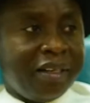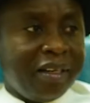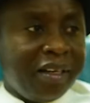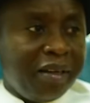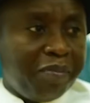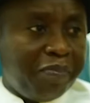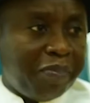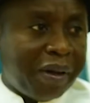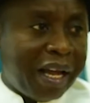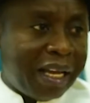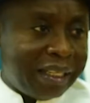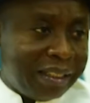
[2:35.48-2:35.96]
in the
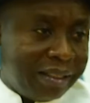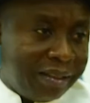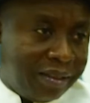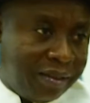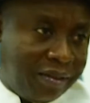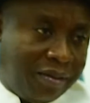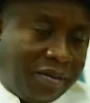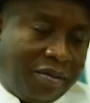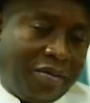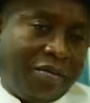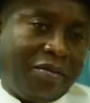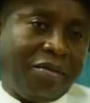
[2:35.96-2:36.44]

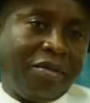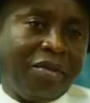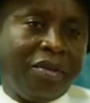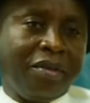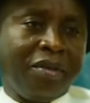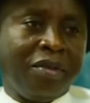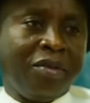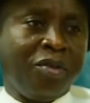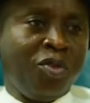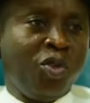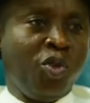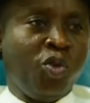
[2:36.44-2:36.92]
past
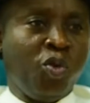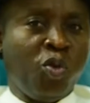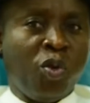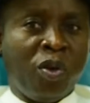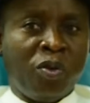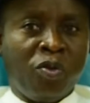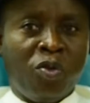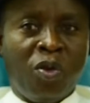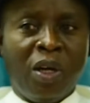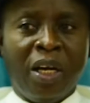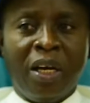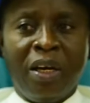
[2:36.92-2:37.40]

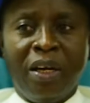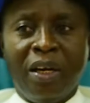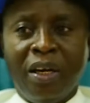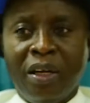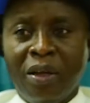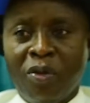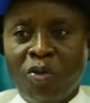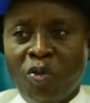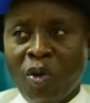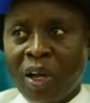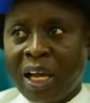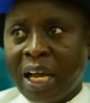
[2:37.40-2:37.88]
when
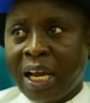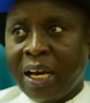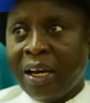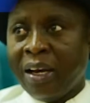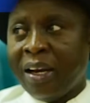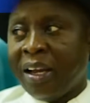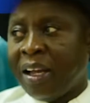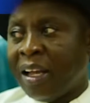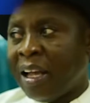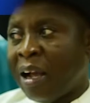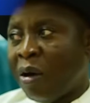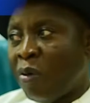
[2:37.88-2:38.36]
we had
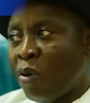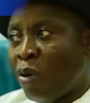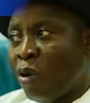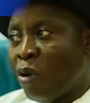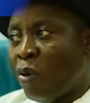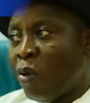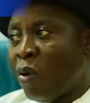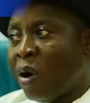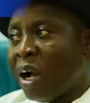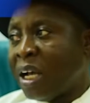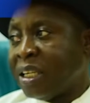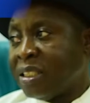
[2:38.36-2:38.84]

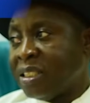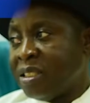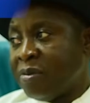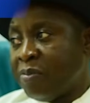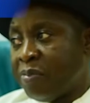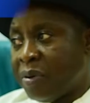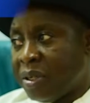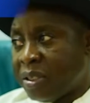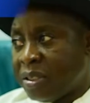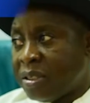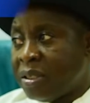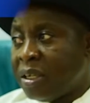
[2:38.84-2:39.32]
Awolowo as
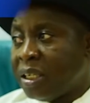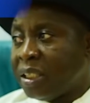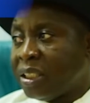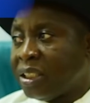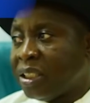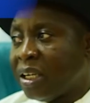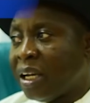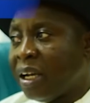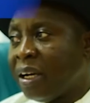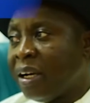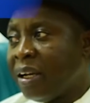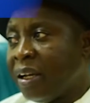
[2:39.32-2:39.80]
the
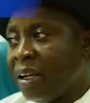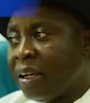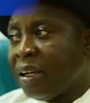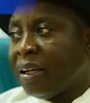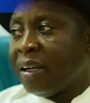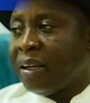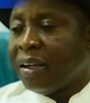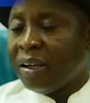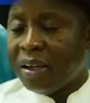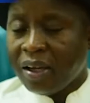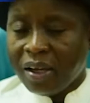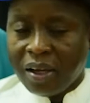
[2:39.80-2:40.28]
presidential
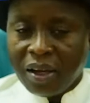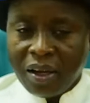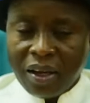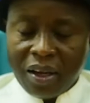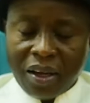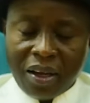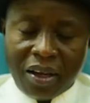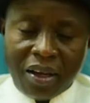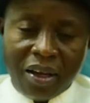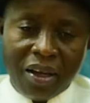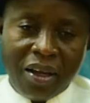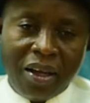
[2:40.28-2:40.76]

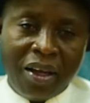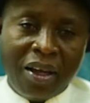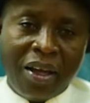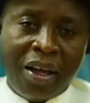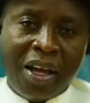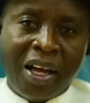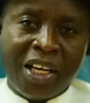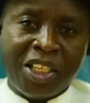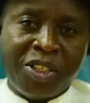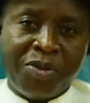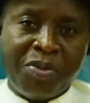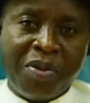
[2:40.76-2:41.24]

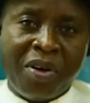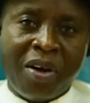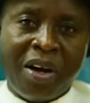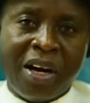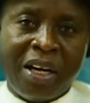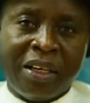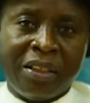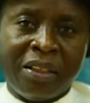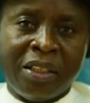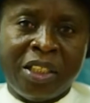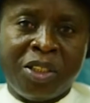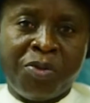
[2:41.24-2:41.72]

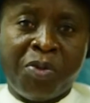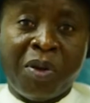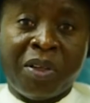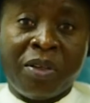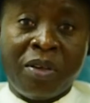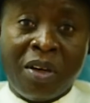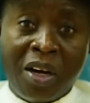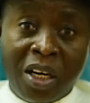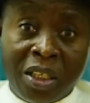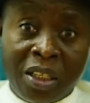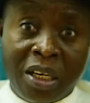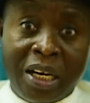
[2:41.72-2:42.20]
aspirant, this
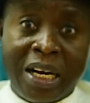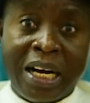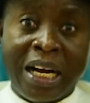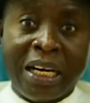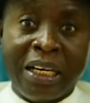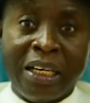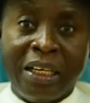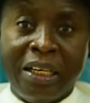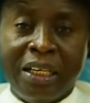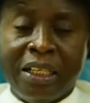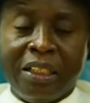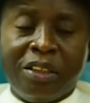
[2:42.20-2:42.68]
presidential
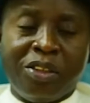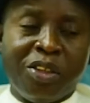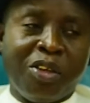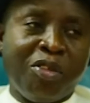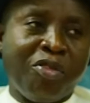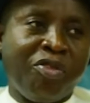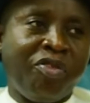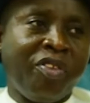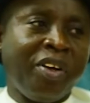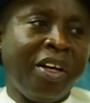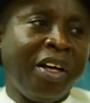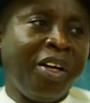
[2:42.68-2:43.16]
candidate
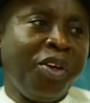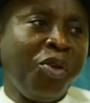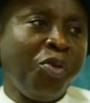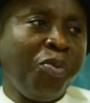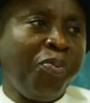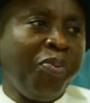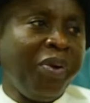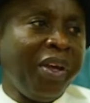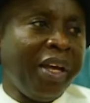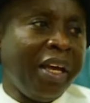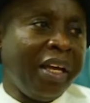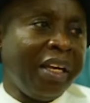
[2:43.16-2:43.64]
of
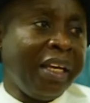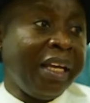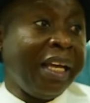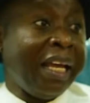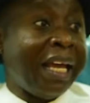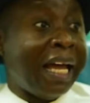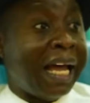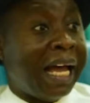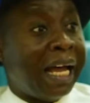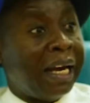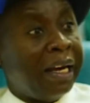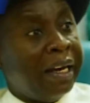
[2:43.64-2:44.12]
UPN. He
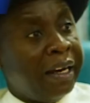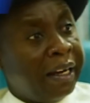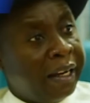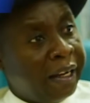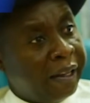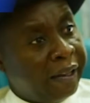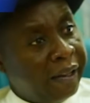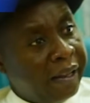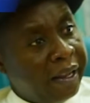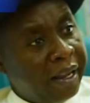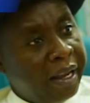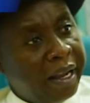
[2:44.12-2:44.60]
had
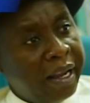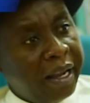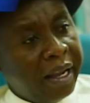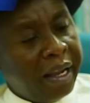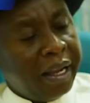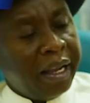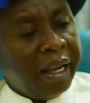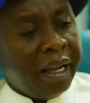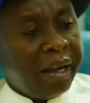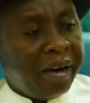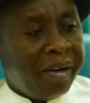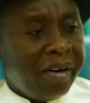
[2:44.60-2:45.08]

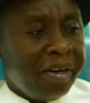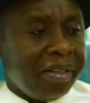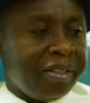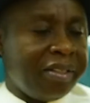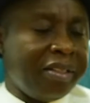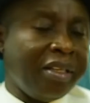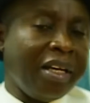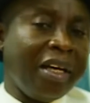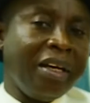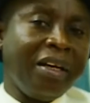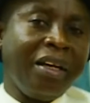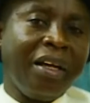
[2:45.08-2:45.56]
a
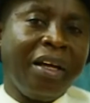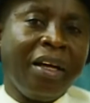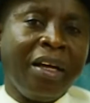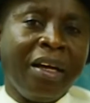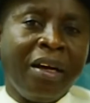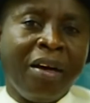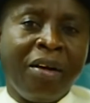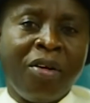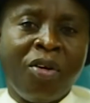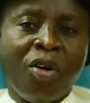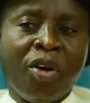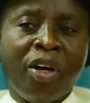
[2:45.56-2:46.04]
Christian
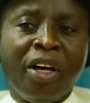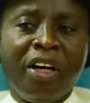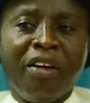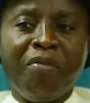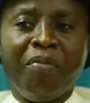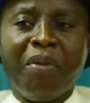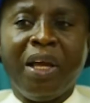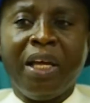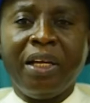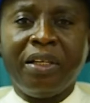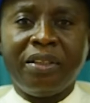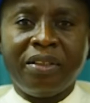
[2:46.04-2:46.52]

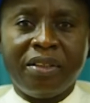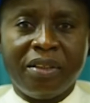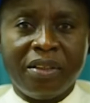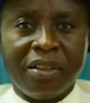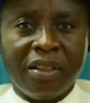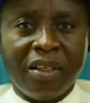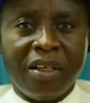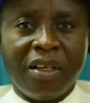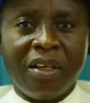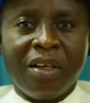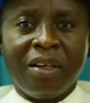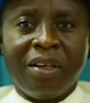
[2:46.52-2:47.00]
running mate.
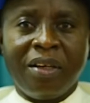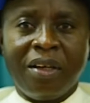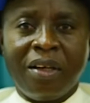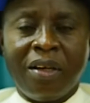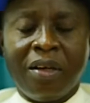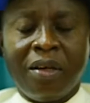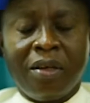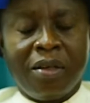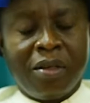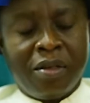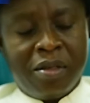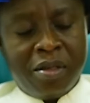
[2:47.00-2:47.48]

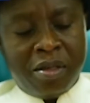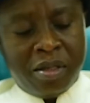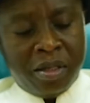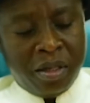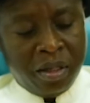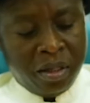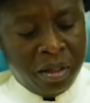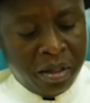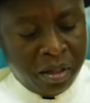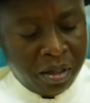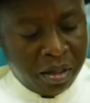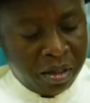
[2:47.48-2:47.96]

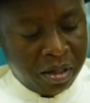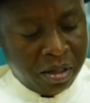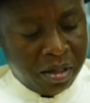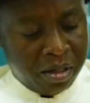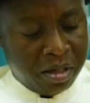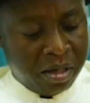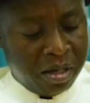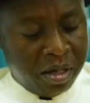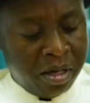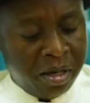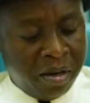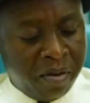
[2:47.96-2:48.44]
The
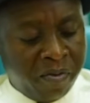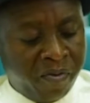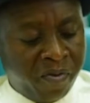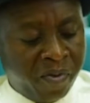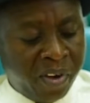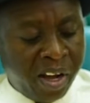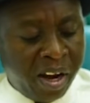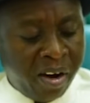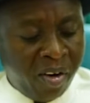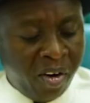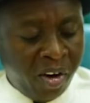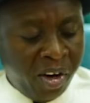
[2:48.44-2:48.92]

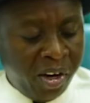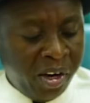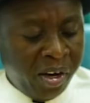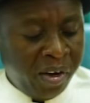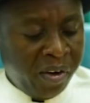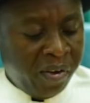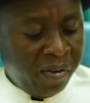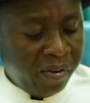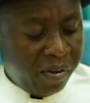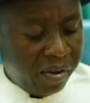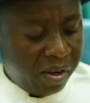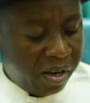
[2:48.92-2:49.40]

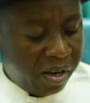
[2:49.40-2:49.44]
very